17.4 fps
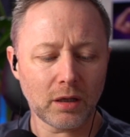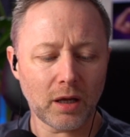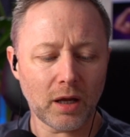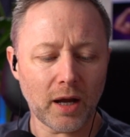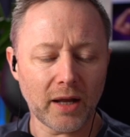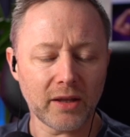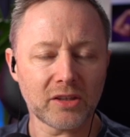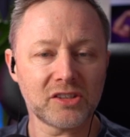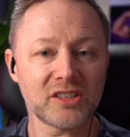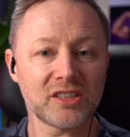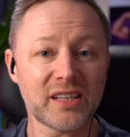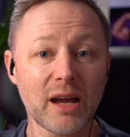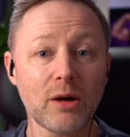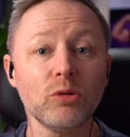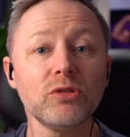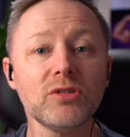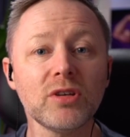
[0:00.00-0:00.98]
and
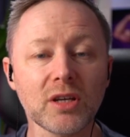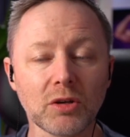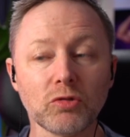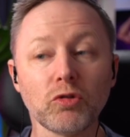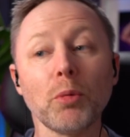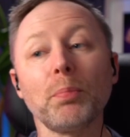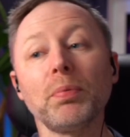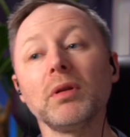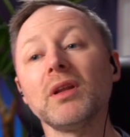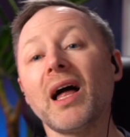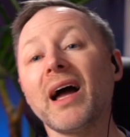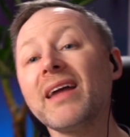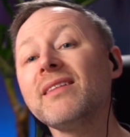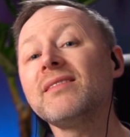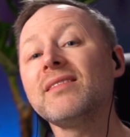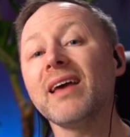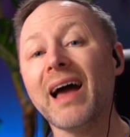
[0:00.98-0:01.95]
Celtic
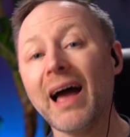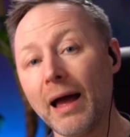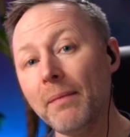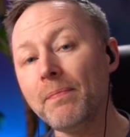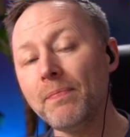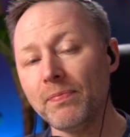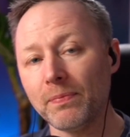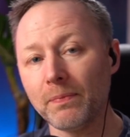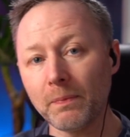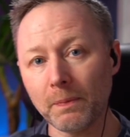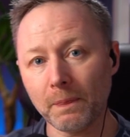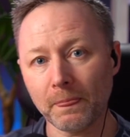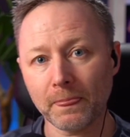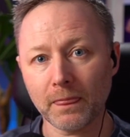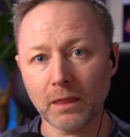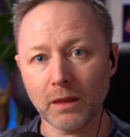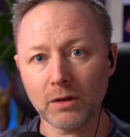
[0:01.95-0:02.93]
replied to him
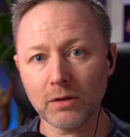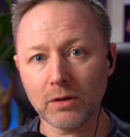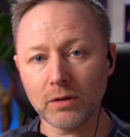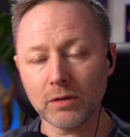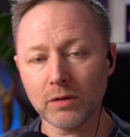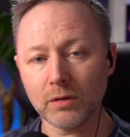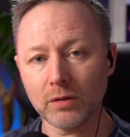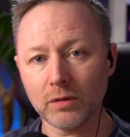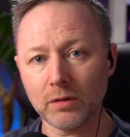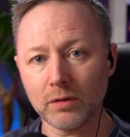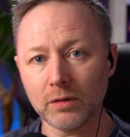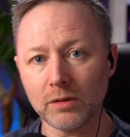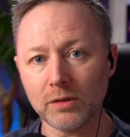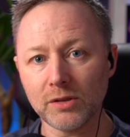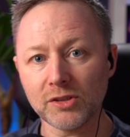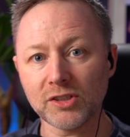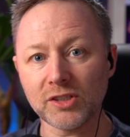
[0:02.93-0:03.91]

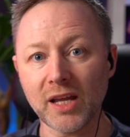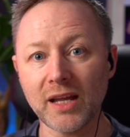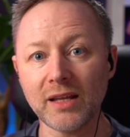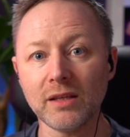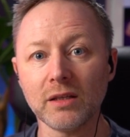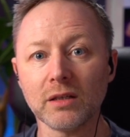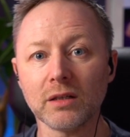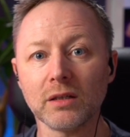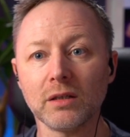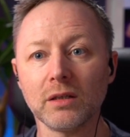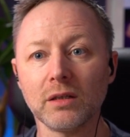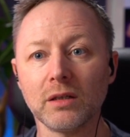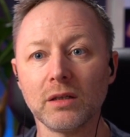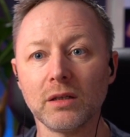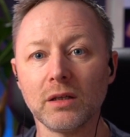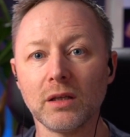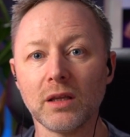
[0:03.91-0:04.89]
saying,
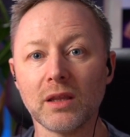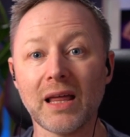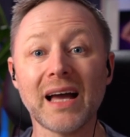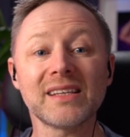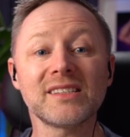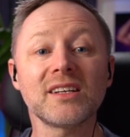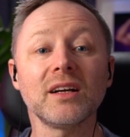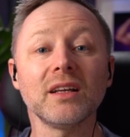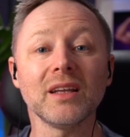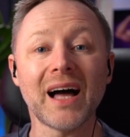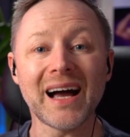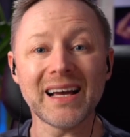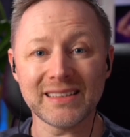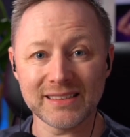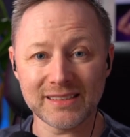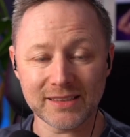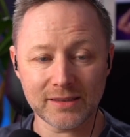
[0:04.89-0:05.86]
"That's
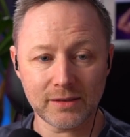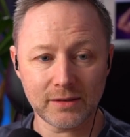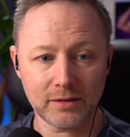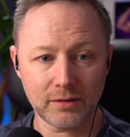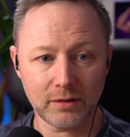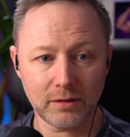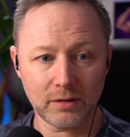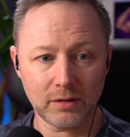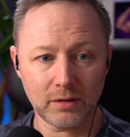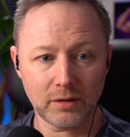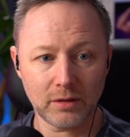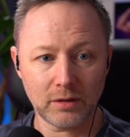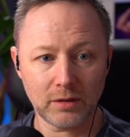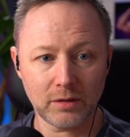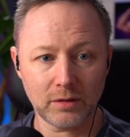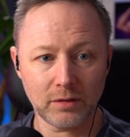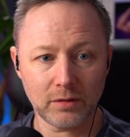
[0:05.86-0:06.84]
class,"
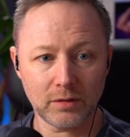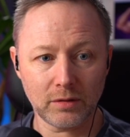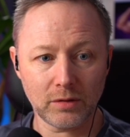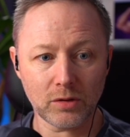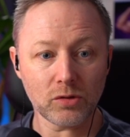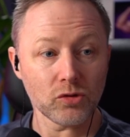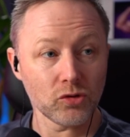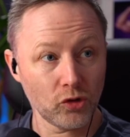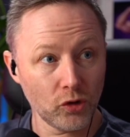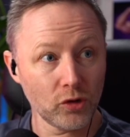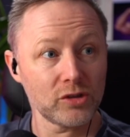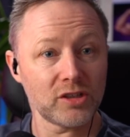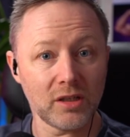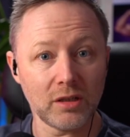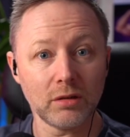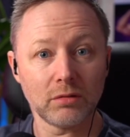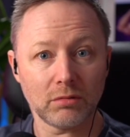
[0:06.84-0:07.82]

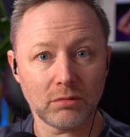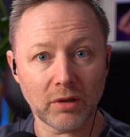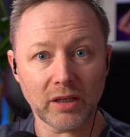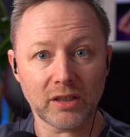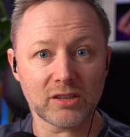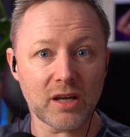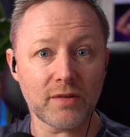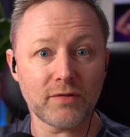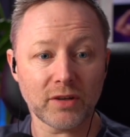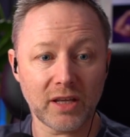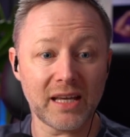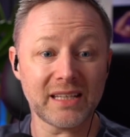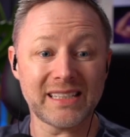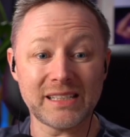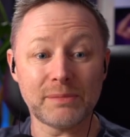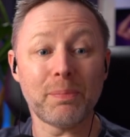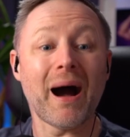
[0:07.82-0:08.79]
using like Zaffa
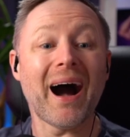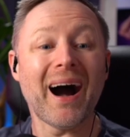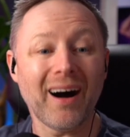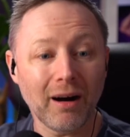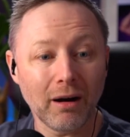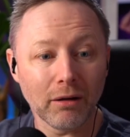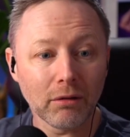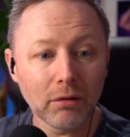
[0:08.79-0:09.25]
Cakes' patter.